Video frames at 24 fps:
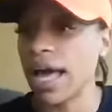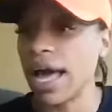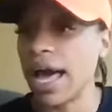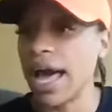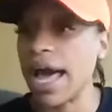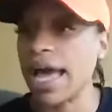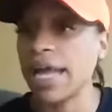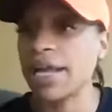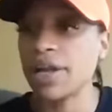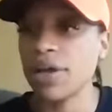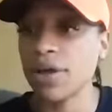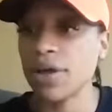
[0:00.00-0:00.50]

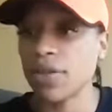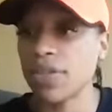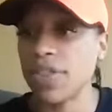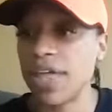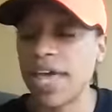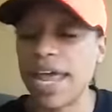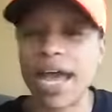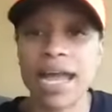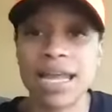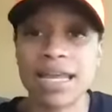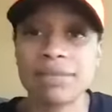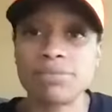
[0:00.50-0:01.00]
I know
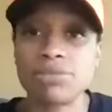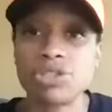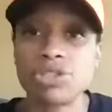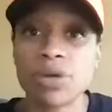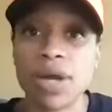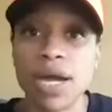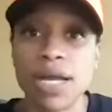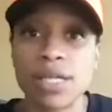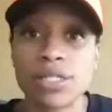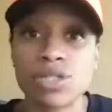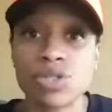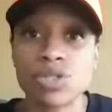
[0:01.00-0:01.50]
that I am
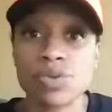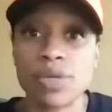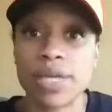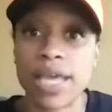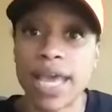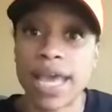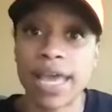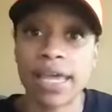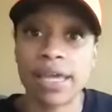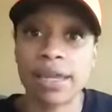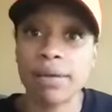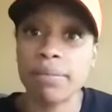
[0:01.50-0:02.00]
trying to
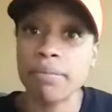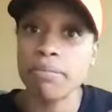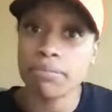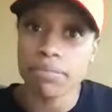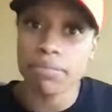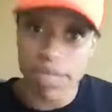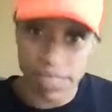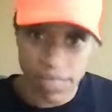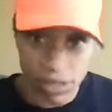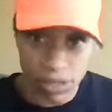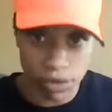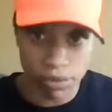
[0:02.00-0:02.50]
gain
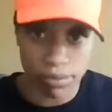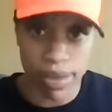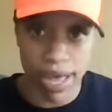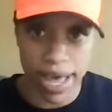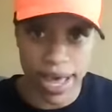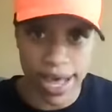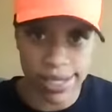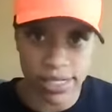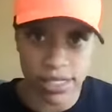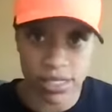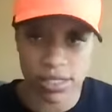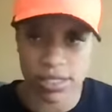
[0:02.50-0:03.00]
muscle
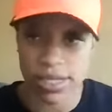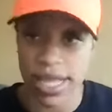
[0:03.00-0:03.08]
mass.